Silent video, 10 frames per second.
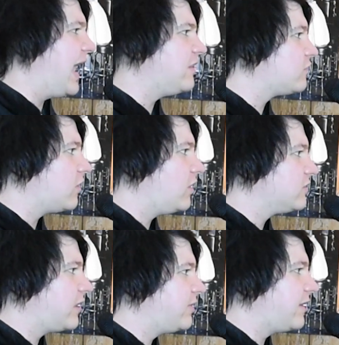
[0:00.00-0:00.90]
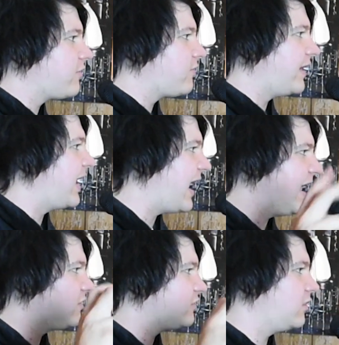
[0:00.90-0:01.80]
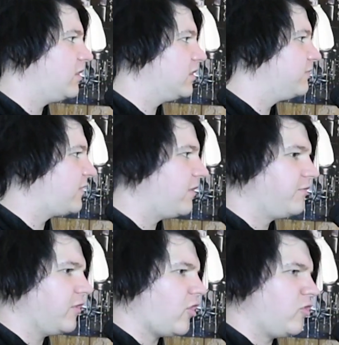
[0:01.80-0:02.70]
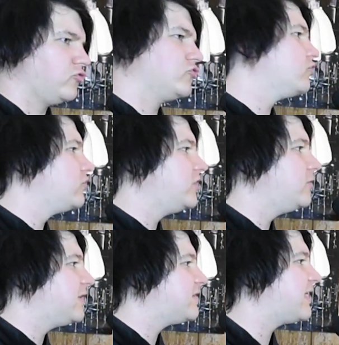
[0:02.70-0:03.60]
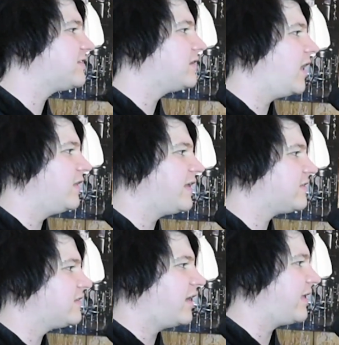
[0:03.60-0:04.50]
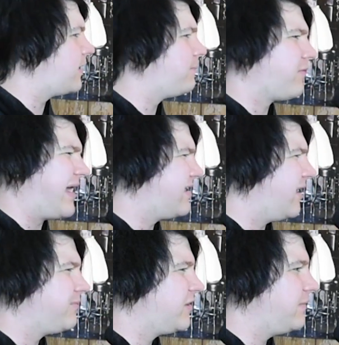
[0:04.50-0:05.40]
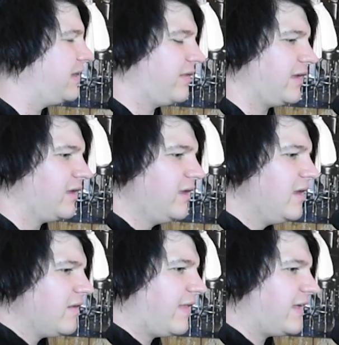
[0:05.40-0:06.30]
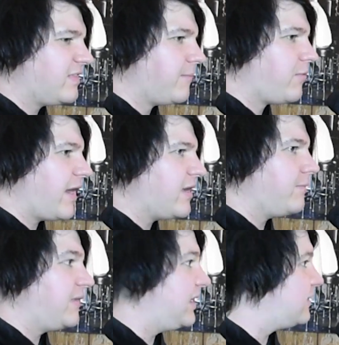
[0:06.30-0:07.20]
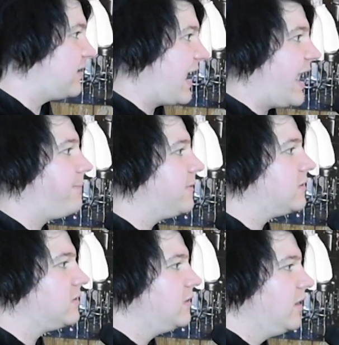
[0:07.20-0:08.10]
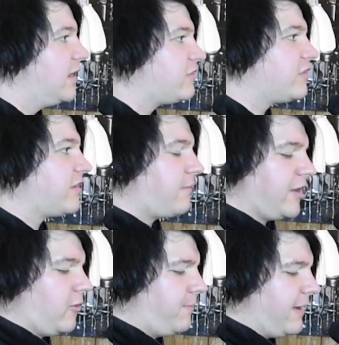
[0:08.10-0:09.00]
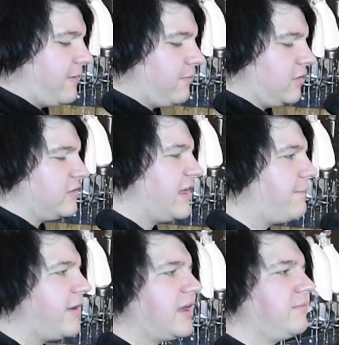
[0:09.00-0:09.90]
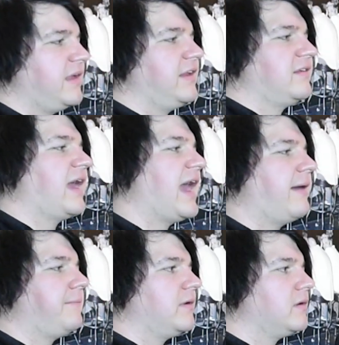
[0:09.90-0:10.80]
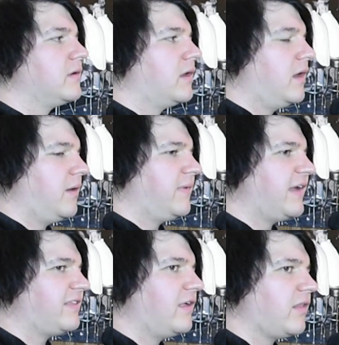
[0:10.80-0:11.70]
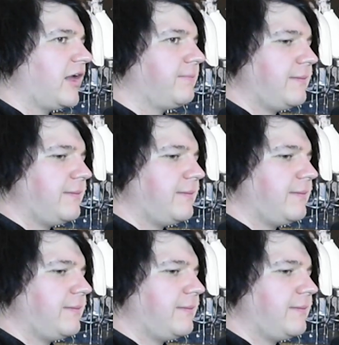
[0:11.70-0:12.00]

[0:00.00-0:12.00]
hate songs. I would never write a hate song of oh, screw you, because that's not like a breakup to me. Like the breakup needed to happen. It's just like my old band members, that breakup needed to happen. And I think a lot of